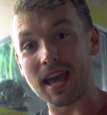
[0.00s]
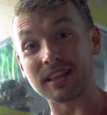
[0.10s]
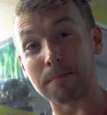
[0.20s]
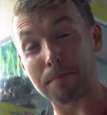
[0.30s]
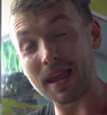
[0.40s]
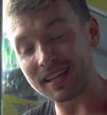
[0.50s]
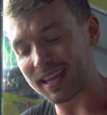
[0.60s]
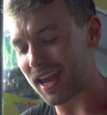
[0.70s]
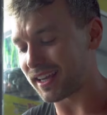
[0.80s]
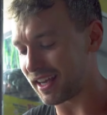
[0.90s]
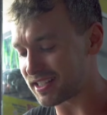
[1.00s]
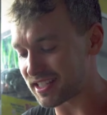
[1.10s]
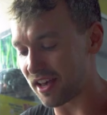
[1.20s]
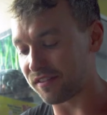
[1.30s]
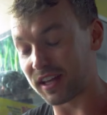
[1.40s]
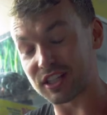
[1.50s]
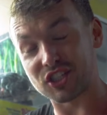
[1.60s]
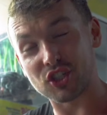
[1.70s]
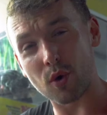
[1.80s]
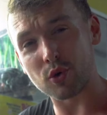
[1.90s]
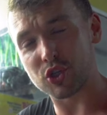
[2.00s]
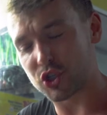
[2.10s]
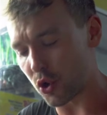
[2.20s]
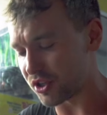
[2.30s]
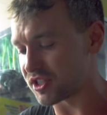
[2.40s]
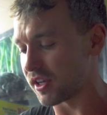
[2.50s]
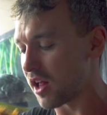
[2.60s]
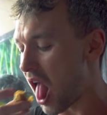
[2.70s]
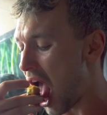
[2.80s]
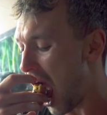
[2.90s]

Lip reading: and the pancake itself gets so juicy. And